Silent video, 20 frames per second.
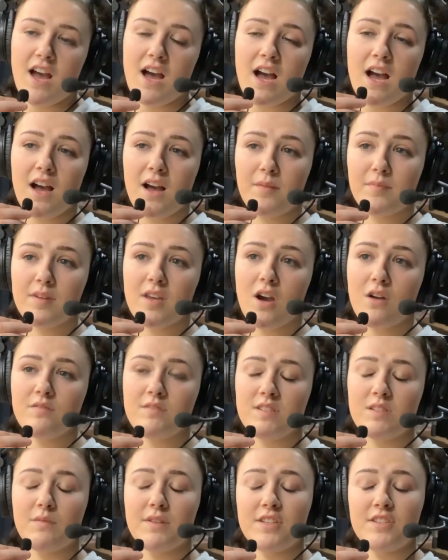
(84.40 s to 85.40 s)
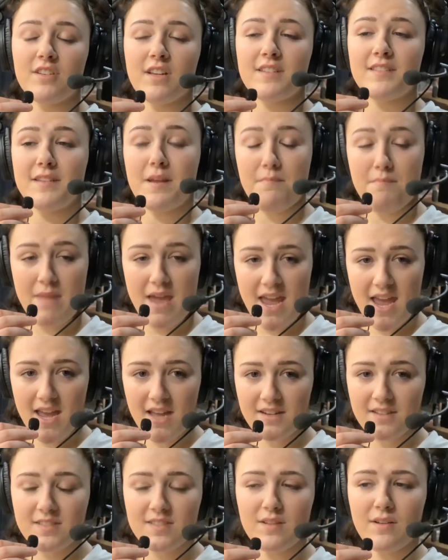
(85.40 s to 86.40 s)
Um, coach switched us to
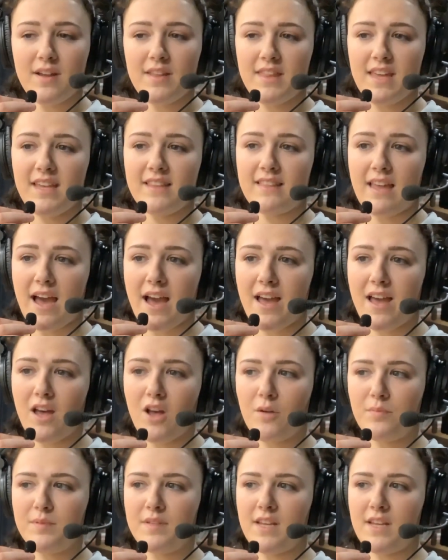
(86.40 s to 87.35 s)
man, so I think that helped,